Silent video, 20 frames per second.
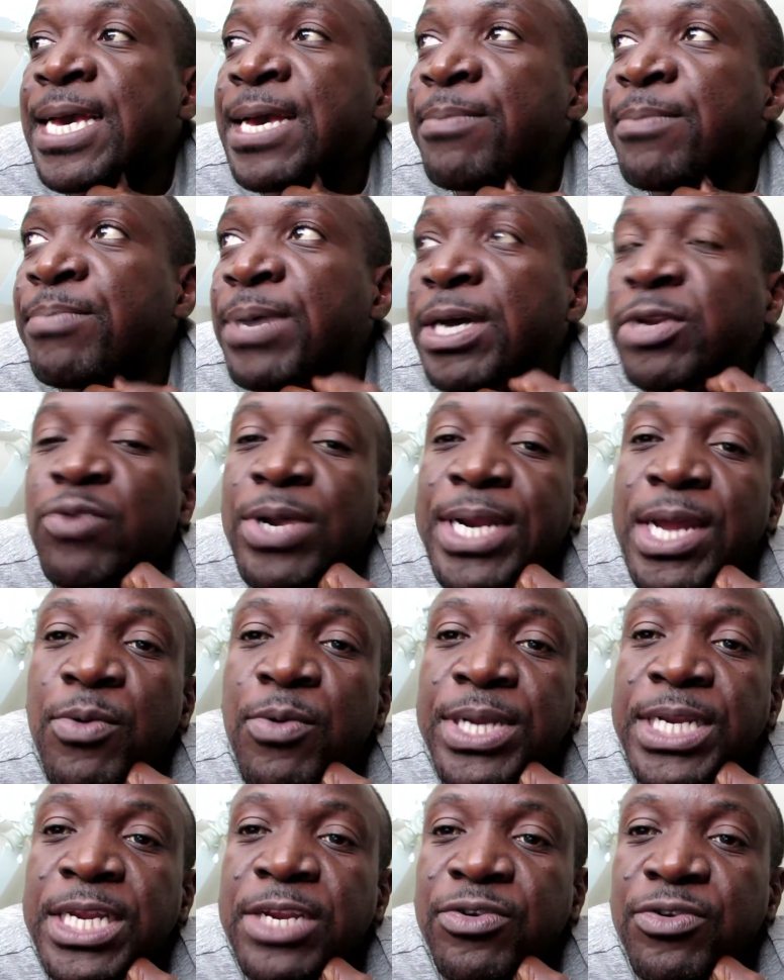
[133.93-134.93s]
But what I
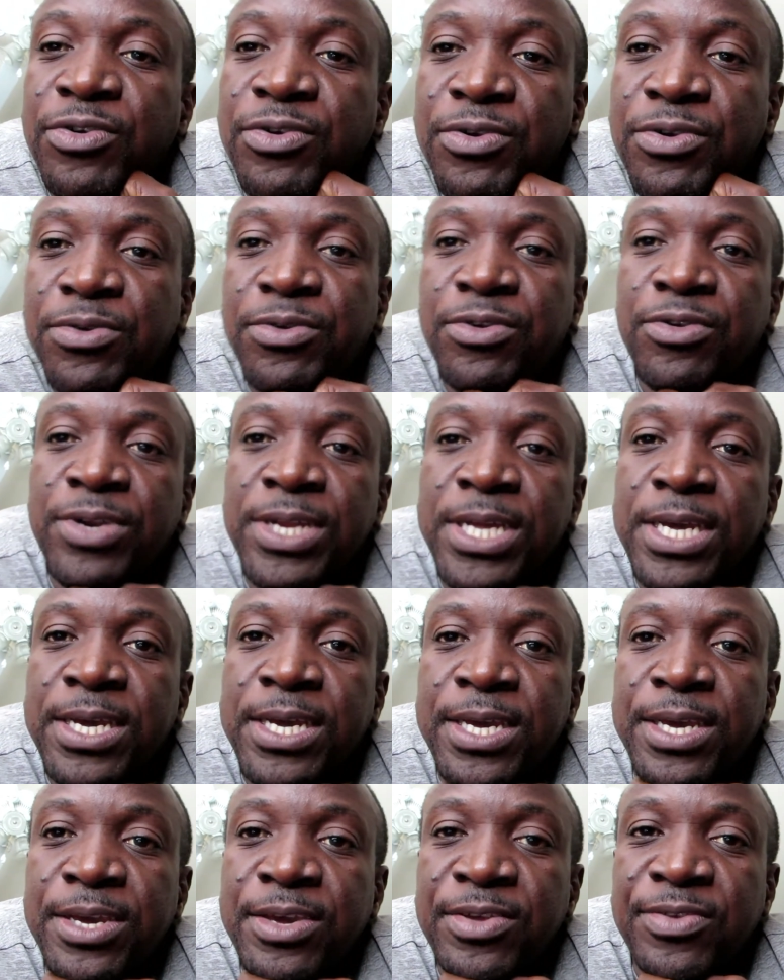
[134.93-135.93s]
wanted to do
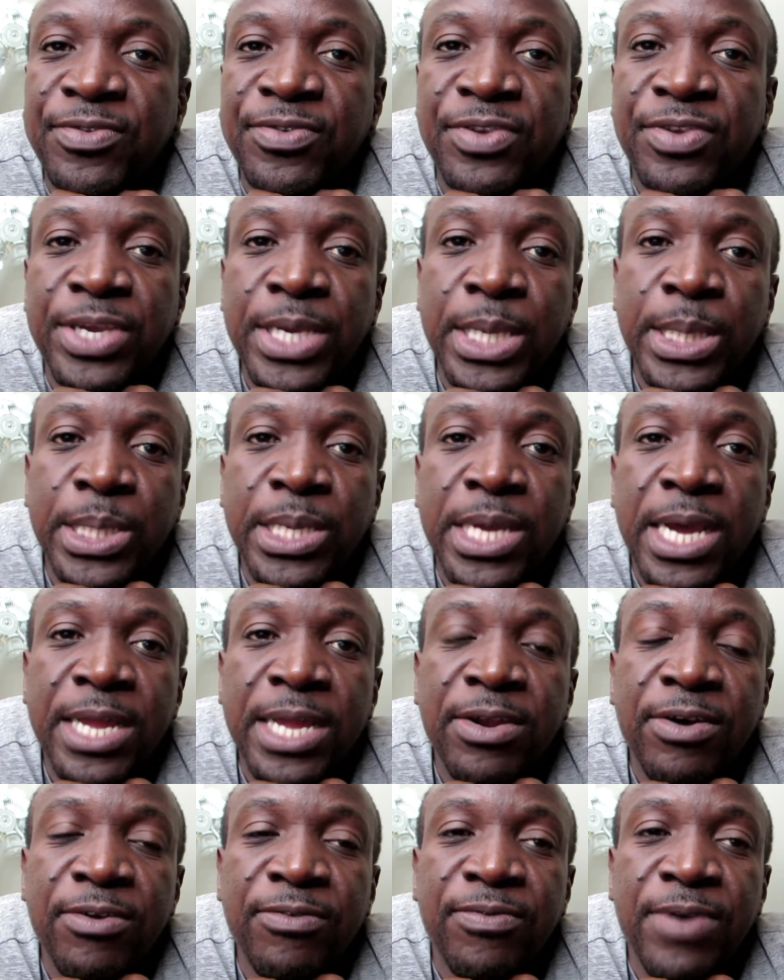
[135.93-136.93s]
today is just
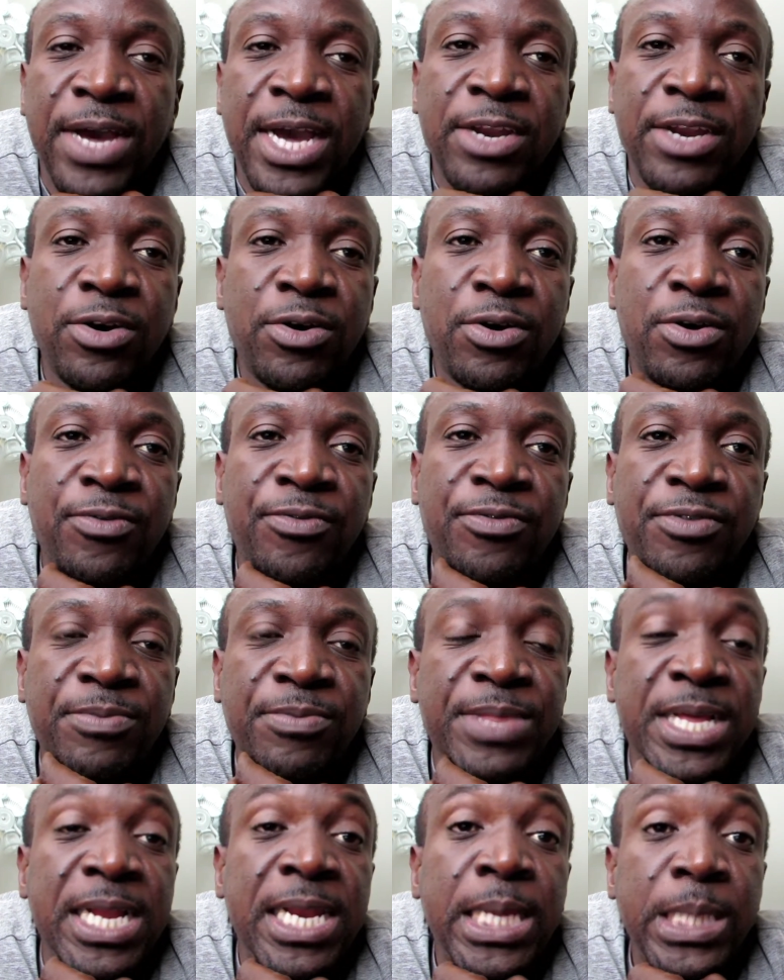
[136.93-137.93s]
kind of, I know
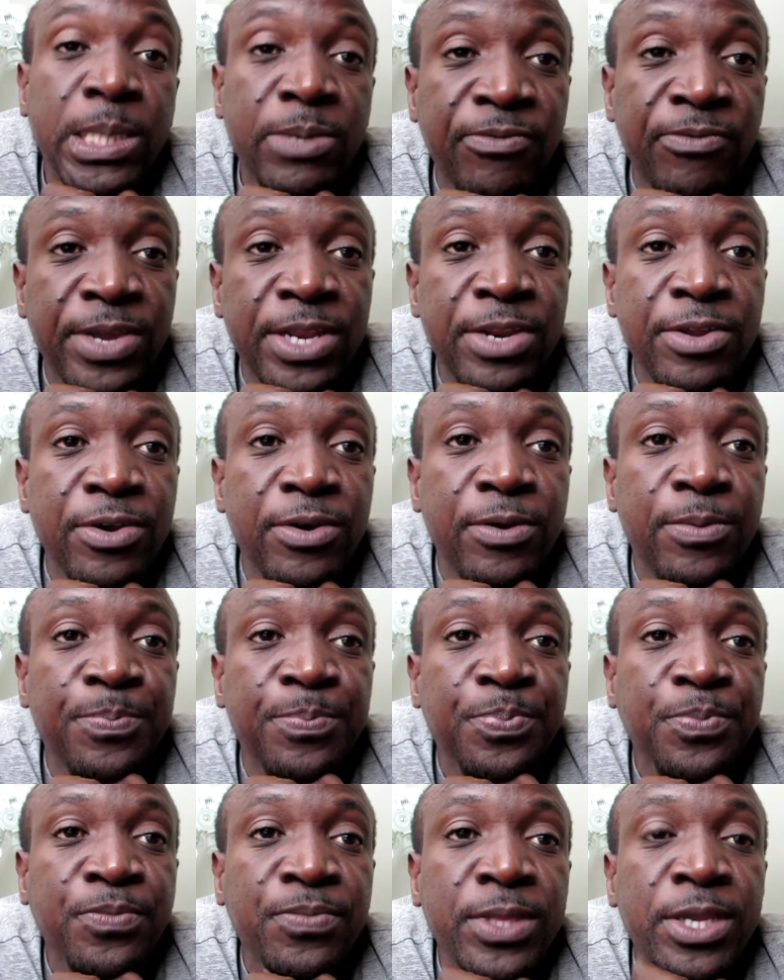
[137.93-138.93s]
from the last video,
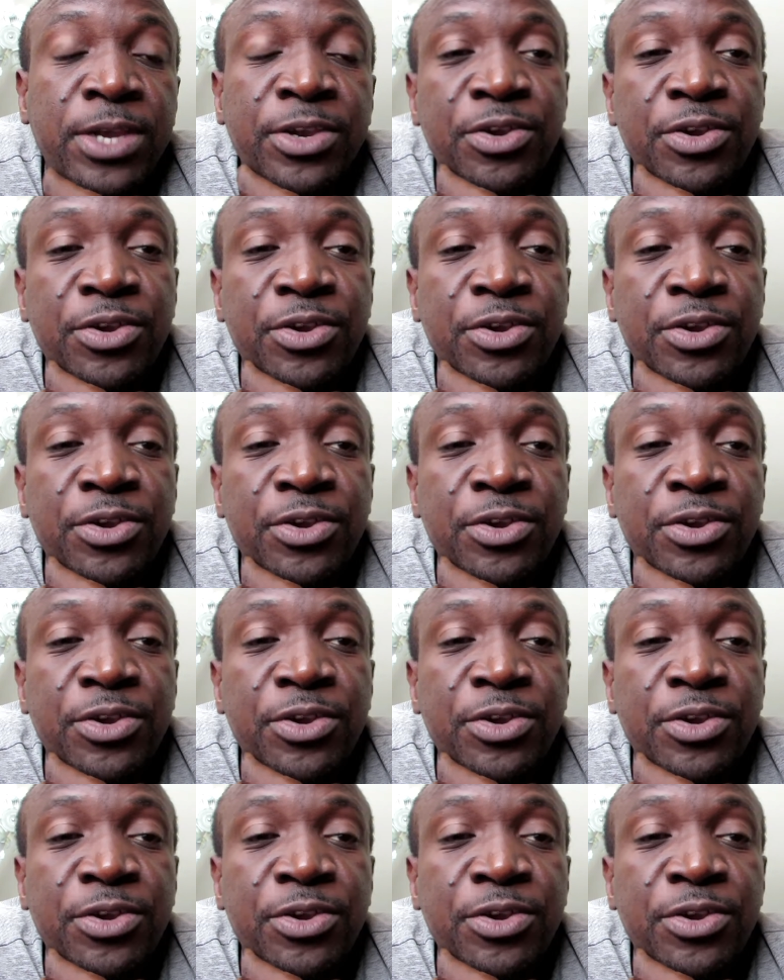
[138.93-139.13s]
mm.